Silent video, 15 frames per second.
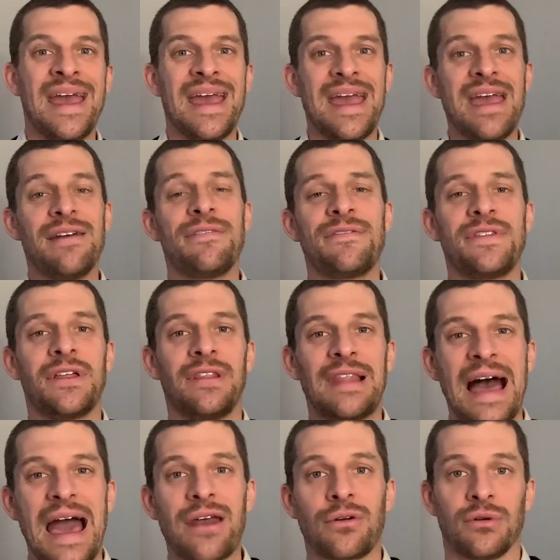If the
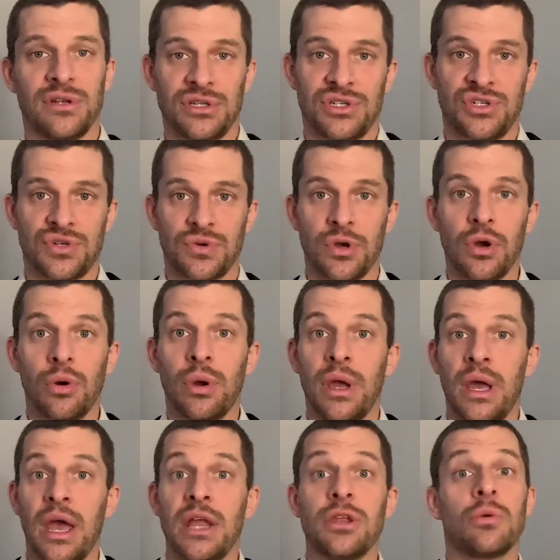latter is true
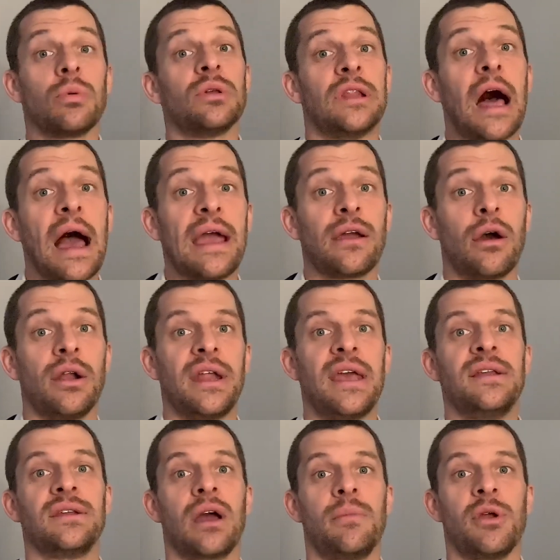and you're relying on
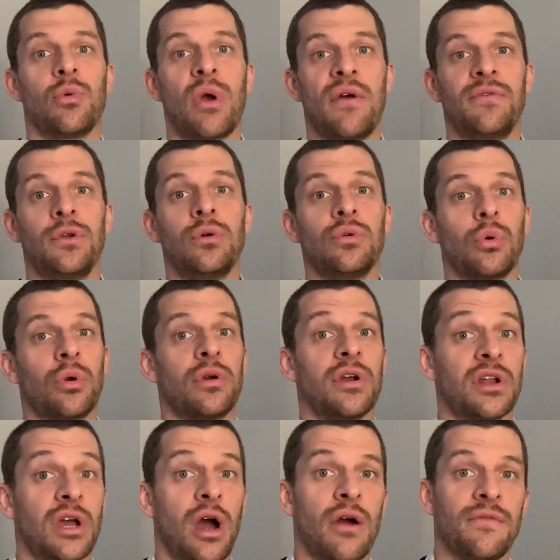incoming revenue in order
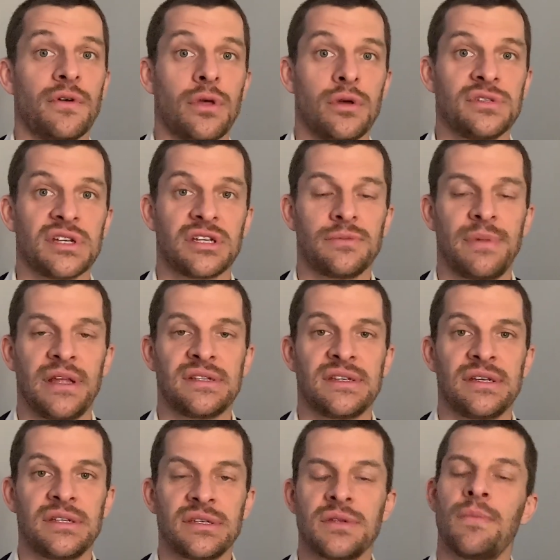to cover those
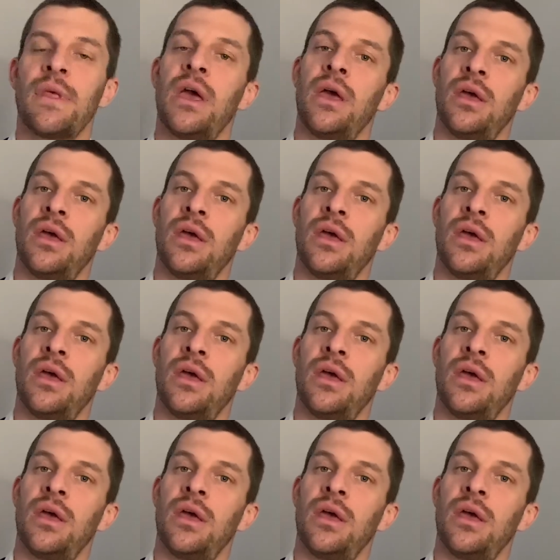expenses,